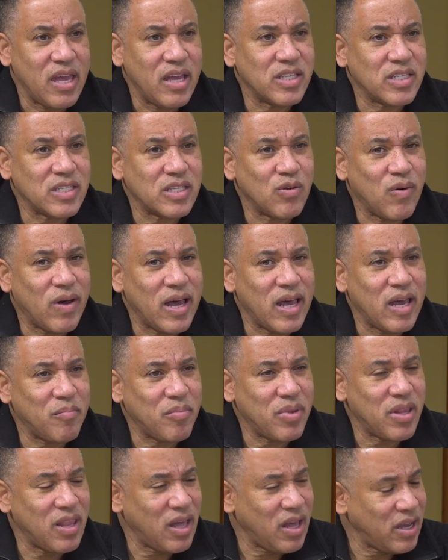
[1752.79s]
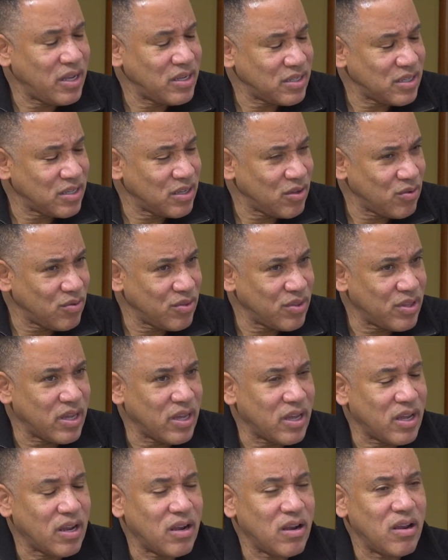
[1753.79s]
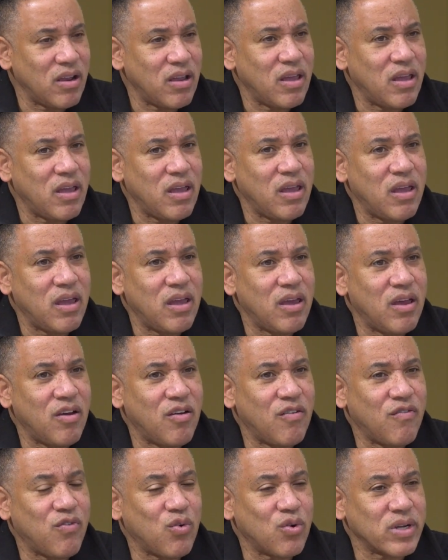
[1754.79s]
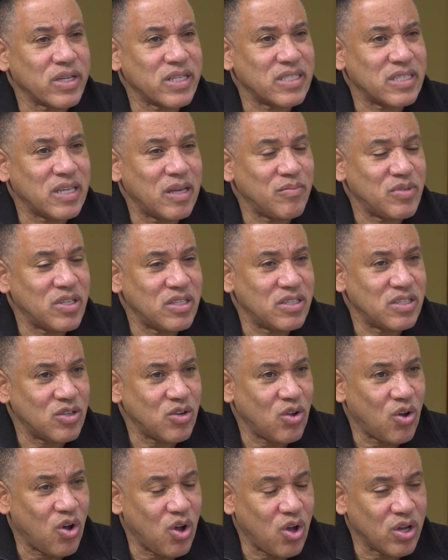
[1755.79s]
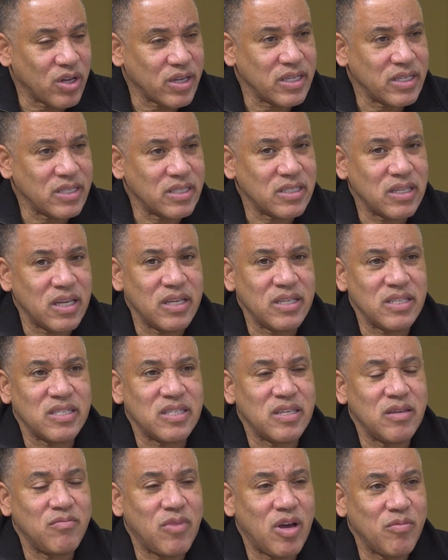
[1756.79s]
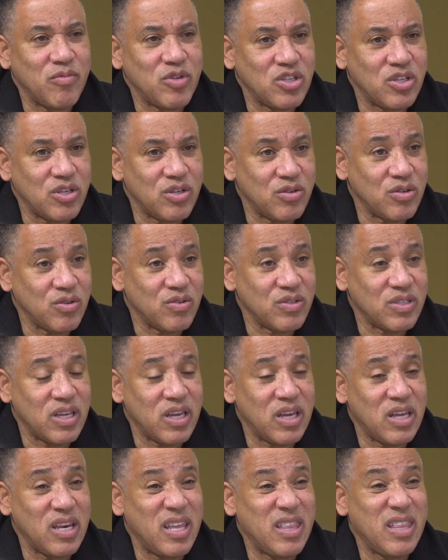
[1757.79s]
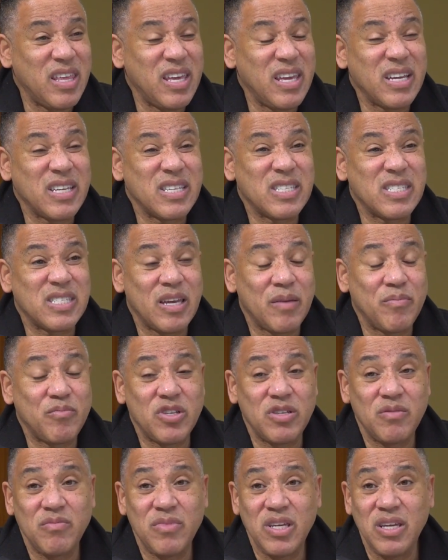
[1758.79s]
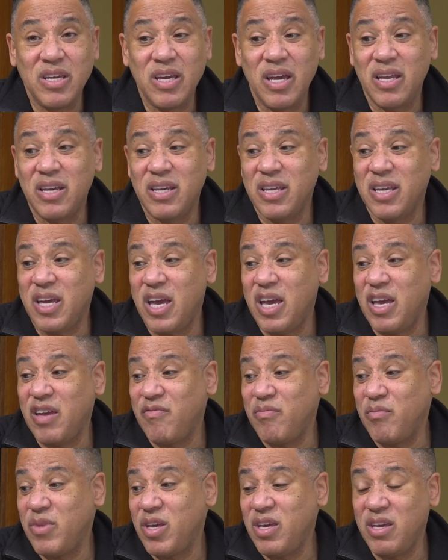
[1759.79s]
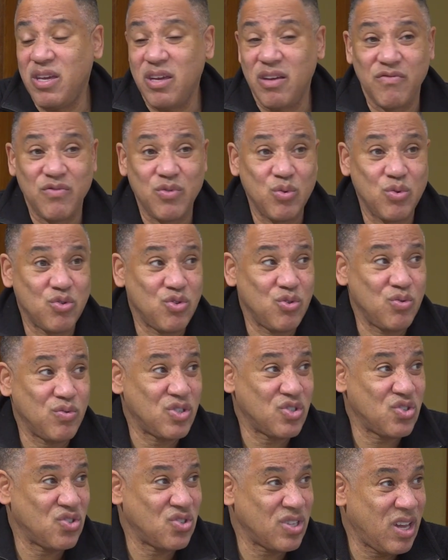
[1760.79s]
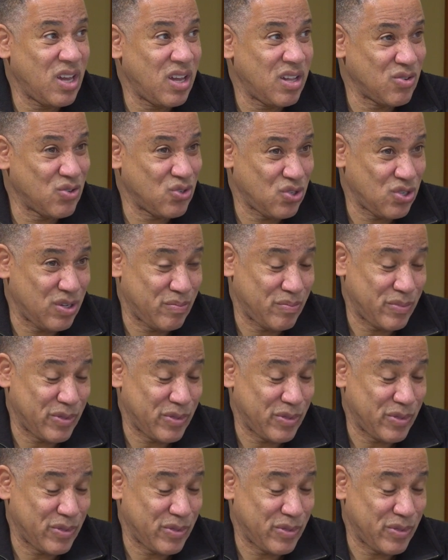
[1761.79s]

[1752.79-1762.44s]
And so I applied to go there for acceptance in August, and sent my materials in, and they accepted me and gave me a full tuition scholarship.